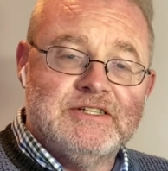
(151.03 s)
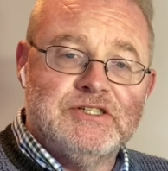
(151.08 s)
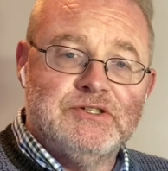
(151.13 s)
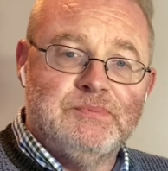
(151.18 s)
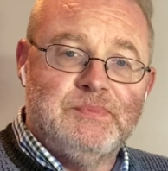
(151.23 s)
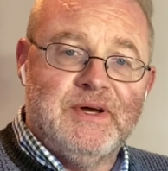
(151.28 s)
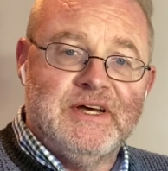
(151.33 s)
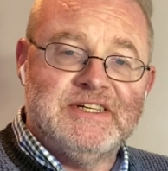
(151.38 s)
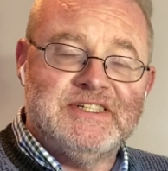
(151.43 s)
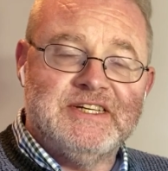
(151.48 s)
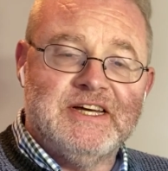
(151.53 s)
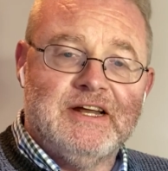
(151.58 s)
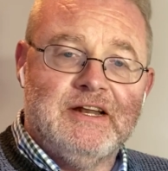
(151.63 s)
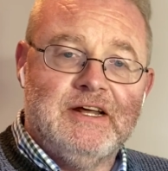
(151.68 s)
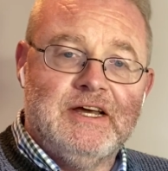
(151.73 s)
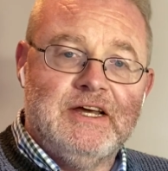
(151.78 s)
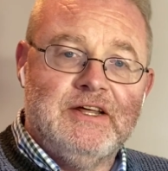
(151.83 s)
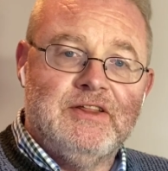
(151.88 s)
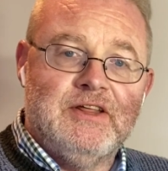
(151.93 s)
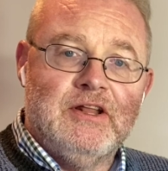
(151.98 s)
So
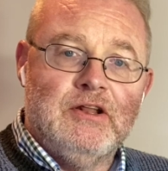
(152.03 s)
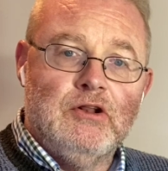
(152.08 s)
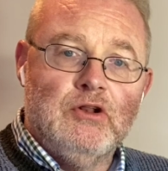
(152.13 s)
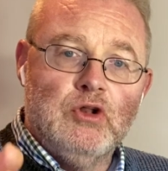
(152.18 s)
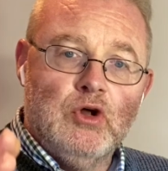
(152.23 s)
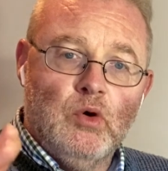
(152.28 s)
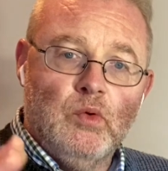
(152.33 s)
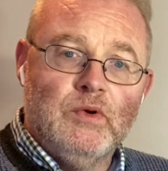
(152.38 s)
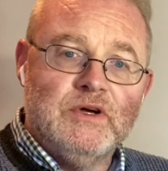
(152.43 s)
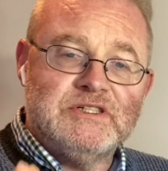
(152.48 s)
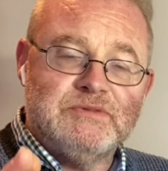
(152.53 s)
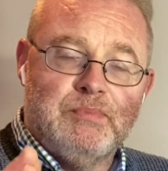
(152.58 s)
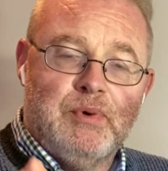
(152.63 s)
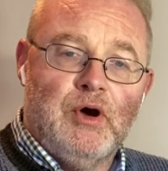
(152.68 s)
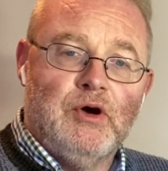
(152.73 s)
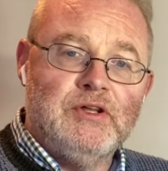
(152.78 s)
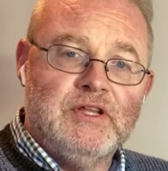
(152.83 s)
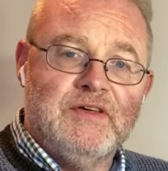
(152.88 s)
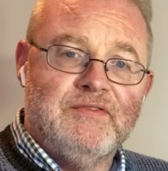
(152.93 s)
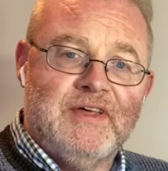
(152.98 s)
basically, the lowest
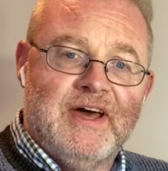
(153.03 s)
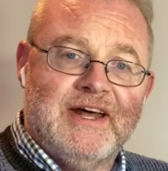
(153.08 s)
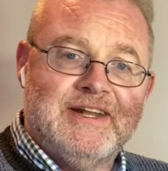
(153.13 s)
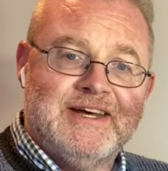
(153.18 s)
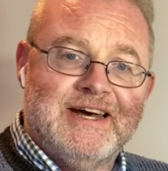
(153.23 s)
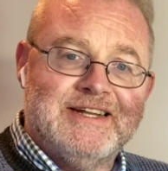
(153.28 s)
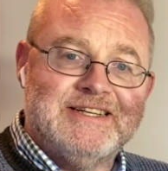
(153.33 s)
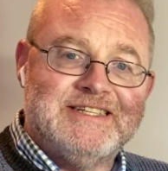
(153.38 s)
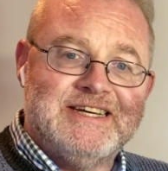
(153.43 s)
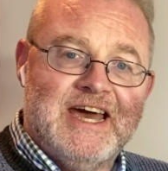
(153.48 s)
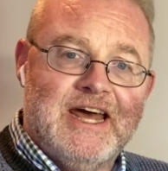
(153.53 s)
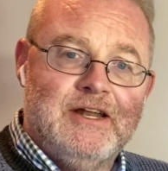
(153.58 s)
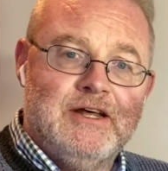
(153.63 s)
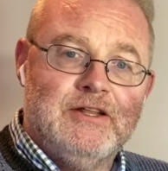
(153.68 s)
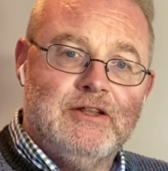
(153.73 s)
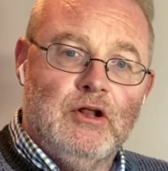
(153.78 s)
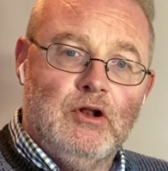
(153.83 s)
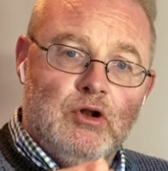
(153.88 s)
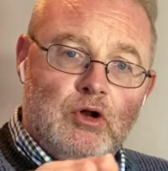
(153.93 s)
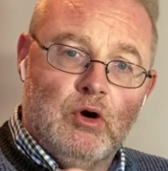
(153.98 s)
point of that antenna,
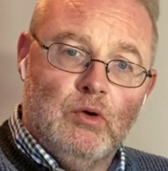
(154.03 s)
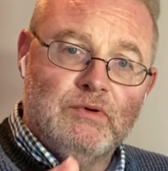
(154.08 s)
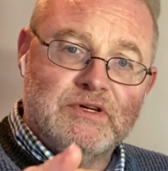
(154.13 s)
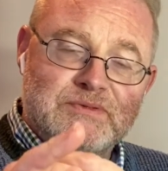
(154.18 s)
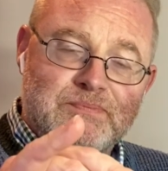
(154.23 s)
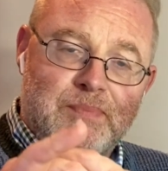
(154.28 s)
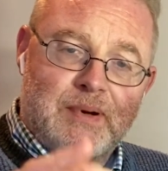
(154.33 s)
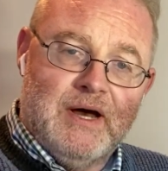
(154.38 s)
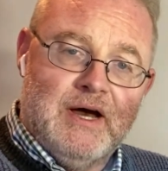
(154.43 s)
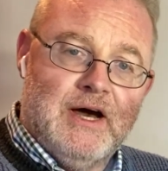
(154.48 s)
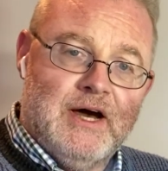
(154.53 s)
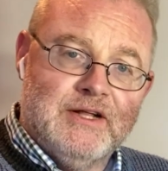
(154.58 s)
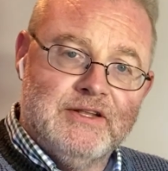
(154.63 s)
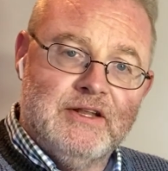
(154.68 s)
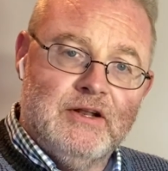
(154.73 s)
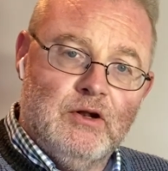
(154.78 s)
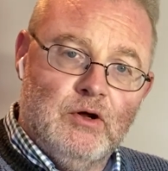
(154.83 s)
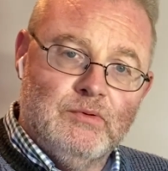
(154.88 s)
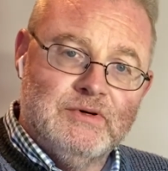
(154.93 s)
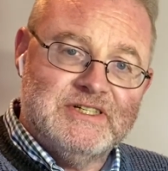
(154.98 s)
the lowest part,
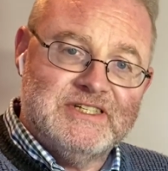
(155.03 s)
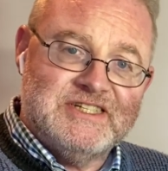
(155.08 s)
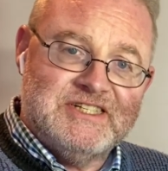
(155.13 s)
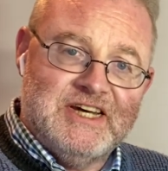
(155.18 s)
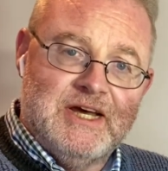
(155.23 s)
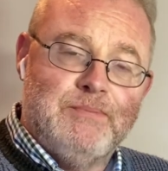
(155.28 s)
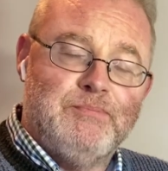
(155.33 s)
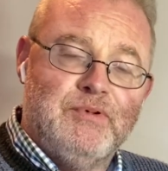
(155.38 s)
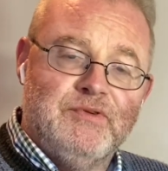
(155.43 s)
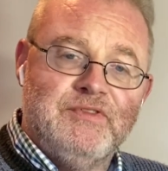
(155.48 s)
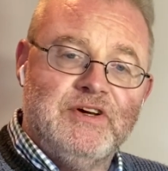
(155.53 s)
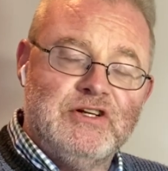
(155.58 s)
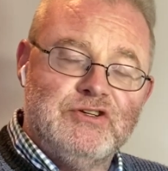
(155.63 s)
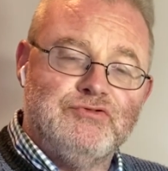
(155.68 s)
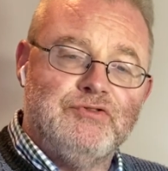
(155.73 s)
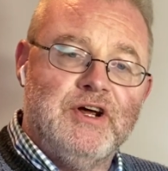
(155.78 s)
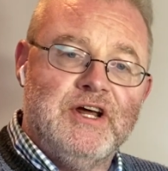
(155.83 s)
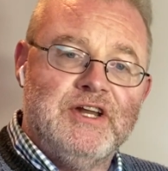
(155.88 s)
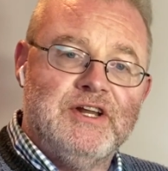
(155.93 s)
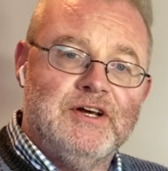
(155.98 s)
the lowest tip of each
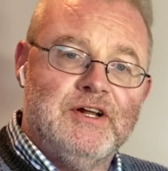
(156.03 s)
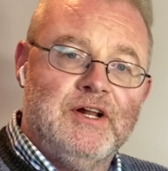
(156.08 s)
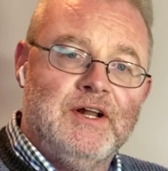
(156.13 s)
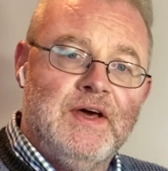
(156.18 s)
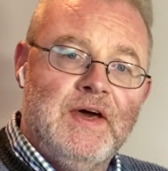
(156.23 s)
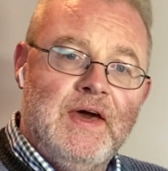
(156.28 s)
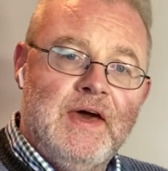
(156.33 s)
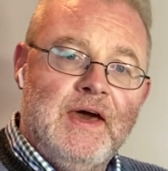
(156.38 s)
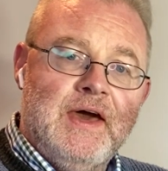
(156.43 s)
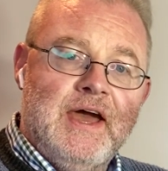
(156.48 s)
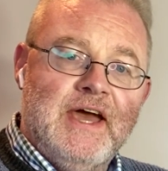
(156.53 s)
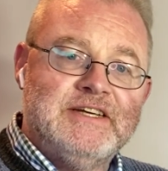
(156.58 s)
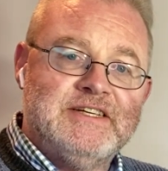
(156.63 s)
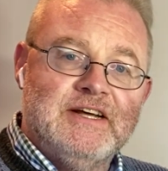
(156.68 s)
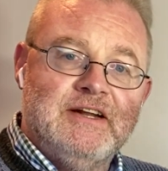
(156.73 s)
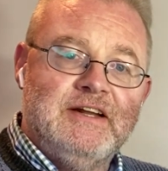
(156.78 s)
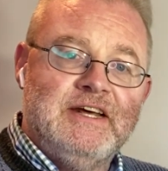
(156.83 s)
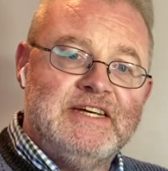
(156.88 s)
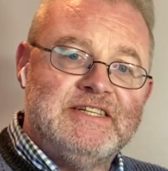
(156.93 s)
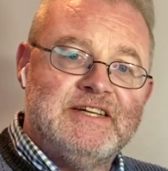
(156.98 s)
radial is
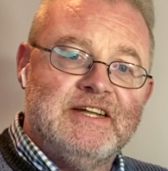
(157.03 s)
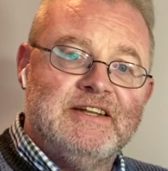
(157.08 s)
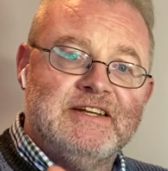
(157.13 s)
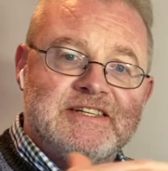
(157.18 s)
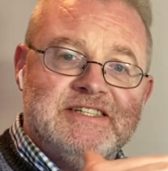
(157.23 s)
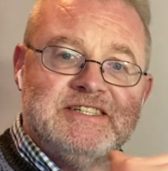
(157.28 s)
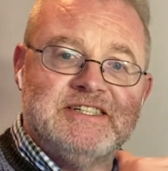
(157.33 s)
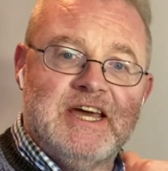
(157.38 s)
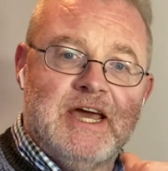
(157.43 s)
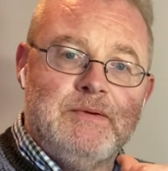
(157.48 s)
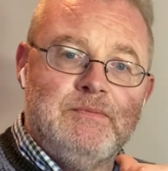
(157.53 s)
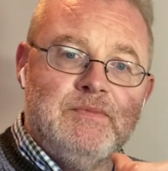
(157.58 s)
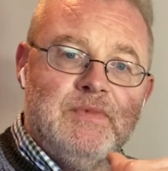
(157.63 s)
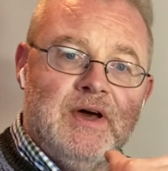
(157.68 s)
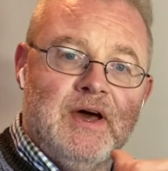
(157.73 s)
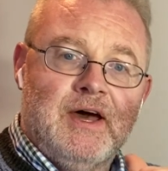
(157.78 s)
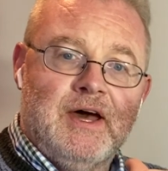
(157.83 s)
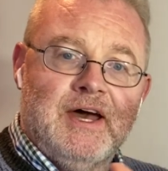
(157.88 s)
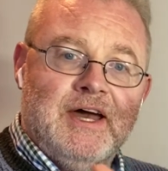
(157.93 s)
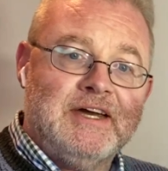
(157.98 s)
at least at the
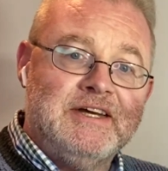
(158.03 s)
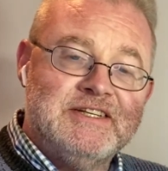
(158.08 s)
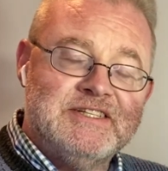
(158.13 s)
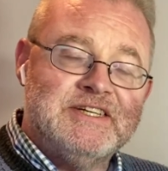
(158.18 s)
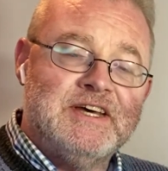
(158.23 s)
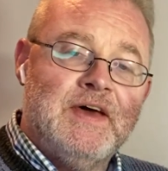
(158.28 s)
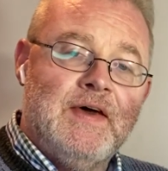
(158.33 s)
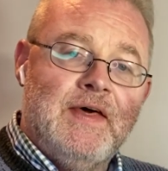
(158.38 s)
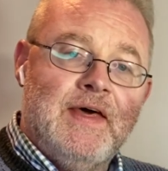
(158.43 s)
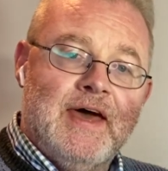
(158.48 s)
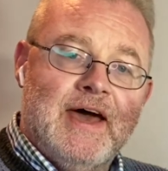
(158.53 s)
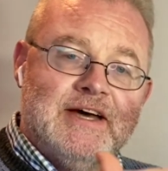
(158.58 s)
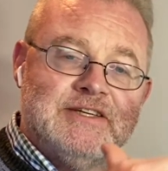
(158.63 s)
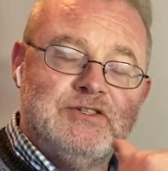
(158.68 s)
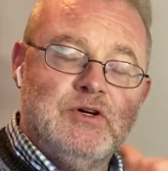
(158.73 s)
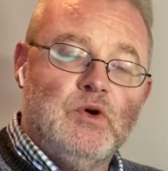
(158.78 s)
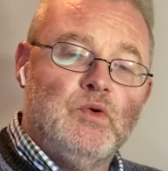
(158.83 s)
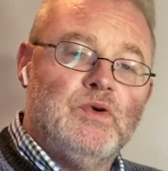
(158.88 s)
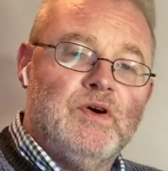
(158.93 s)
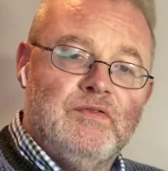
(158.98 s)
same height as
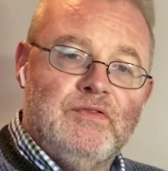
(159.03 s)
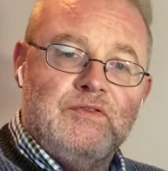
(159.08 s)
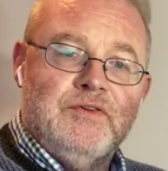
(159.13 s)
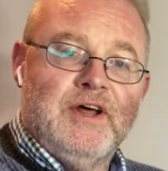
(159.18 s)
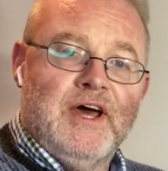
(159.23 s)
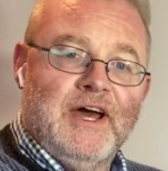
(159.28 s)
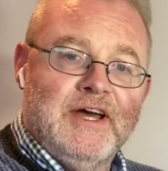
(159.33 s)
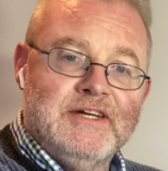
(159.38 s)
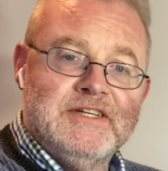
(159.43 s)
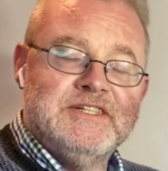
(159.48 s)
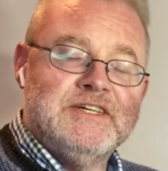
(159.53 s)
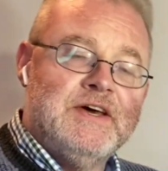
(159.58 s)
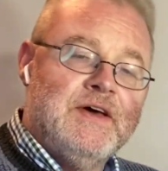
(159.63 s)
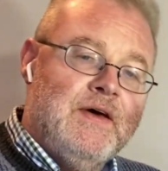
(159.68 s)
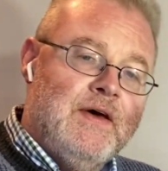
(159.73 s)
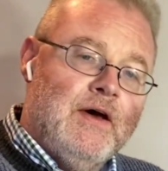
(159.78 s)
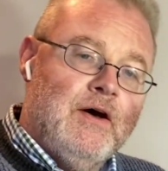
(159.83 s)
the equivalent height